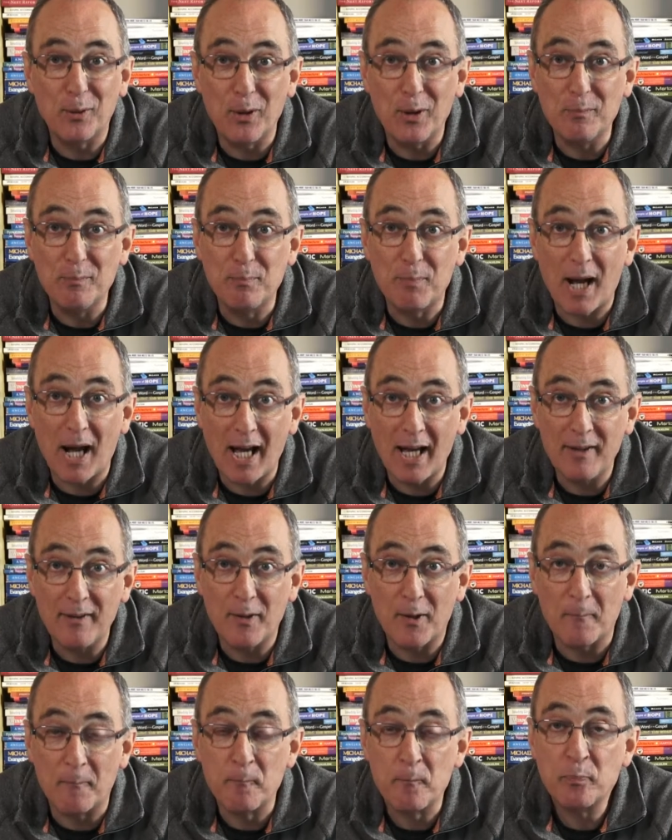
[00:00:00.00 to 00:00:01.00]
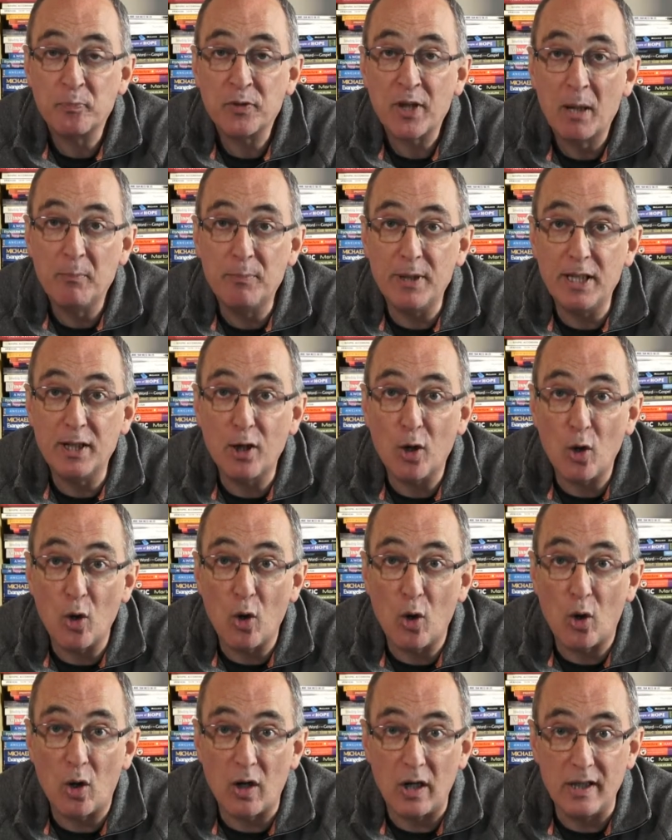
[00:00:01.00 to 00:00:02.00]
out and buy them,
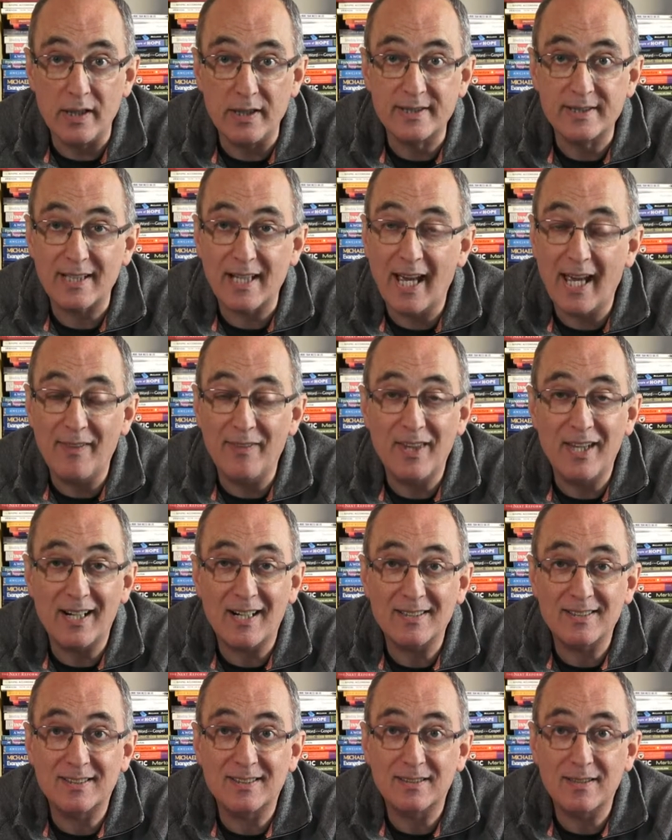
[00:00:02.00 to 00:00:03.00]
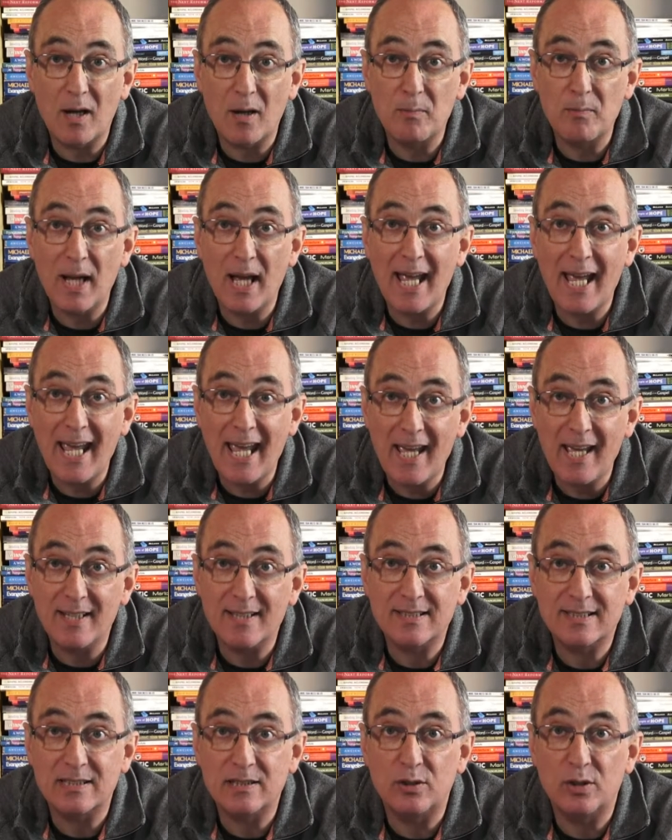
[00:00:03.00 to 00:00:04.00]
because there are some
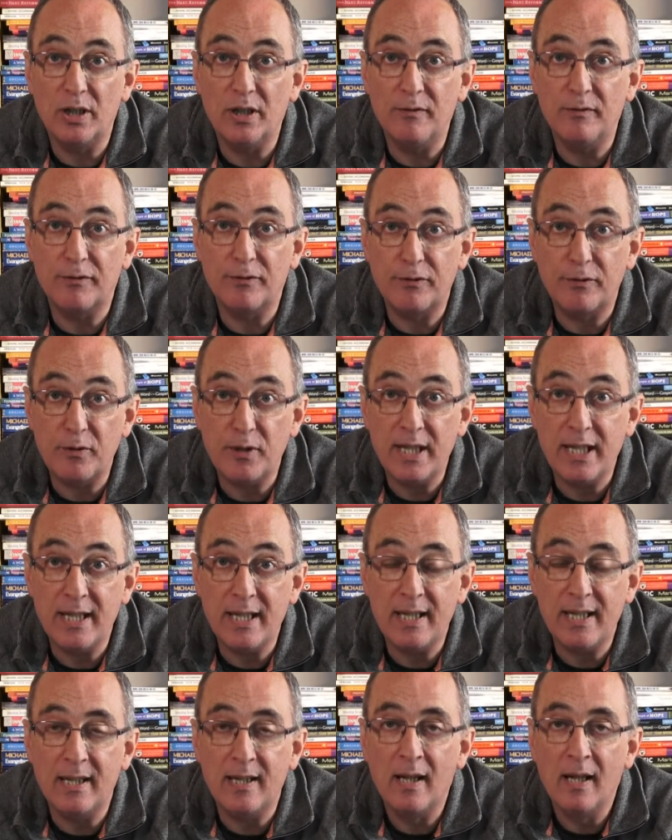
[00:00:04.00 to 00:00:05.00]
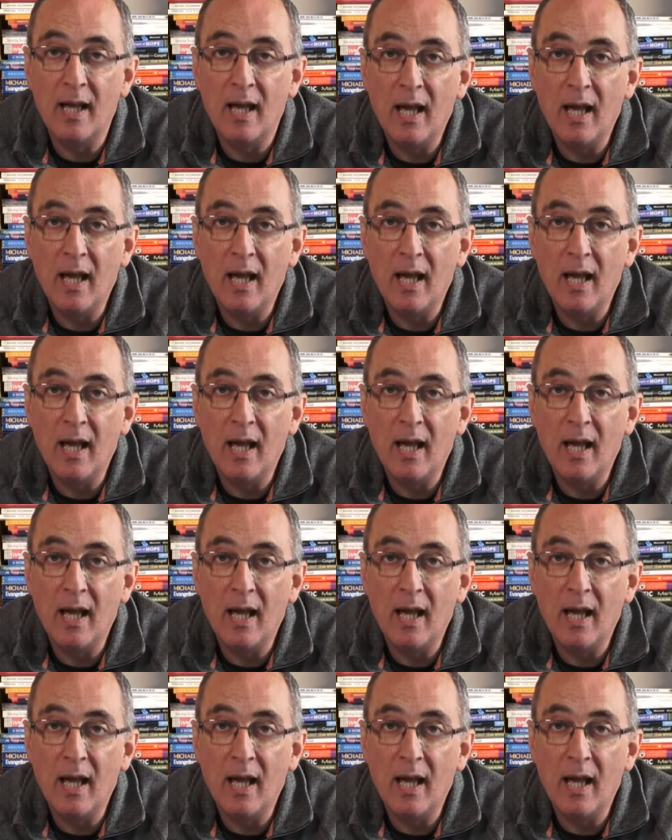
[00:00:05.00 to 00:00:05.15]
excellent free